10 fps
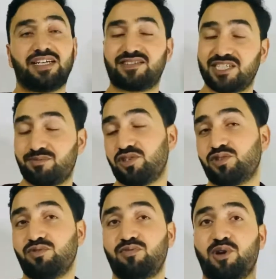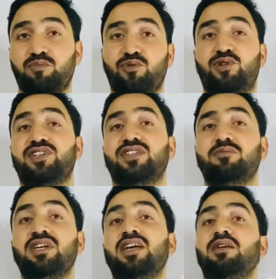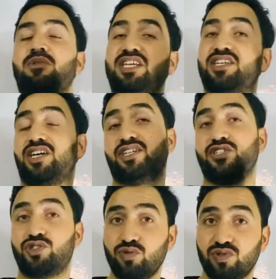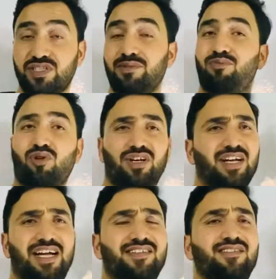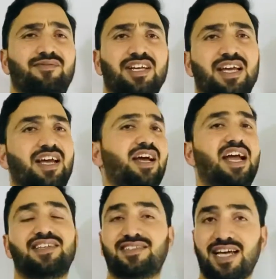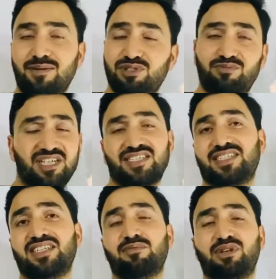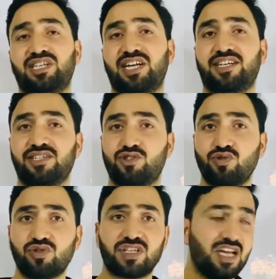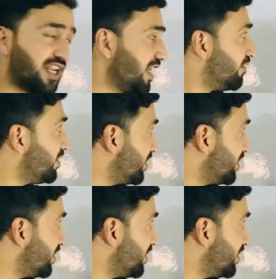responsible for production of pancreatic juice, the important kinds of enzymes present in the pancreatic juice. Now in this